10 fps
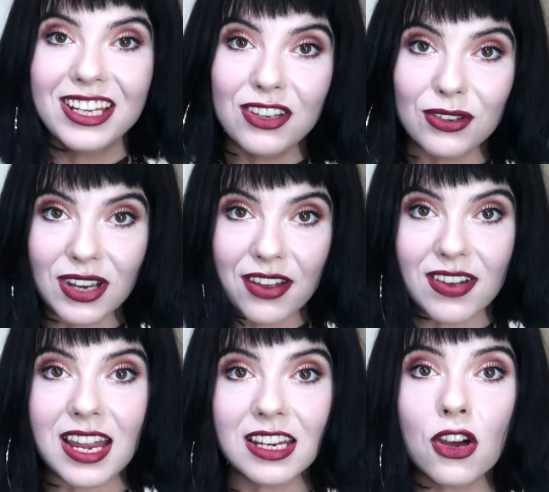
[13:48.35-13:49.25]
If you
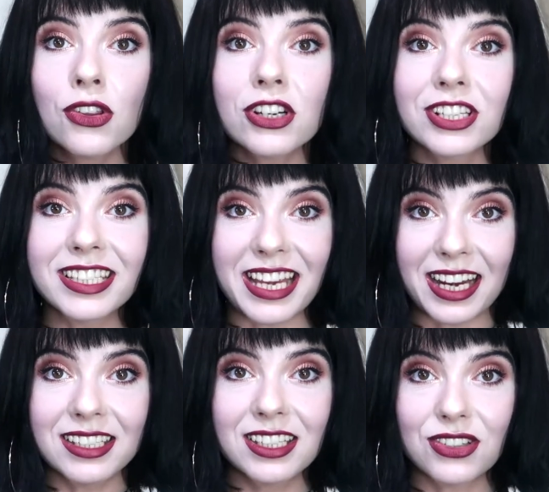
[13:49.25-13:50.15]
have any other
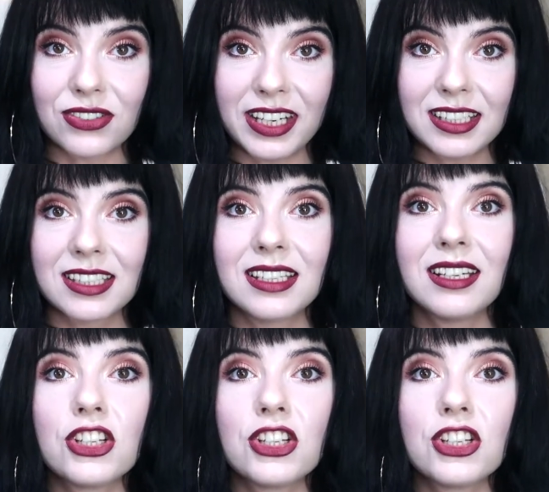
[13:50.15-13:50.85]
sales tricks,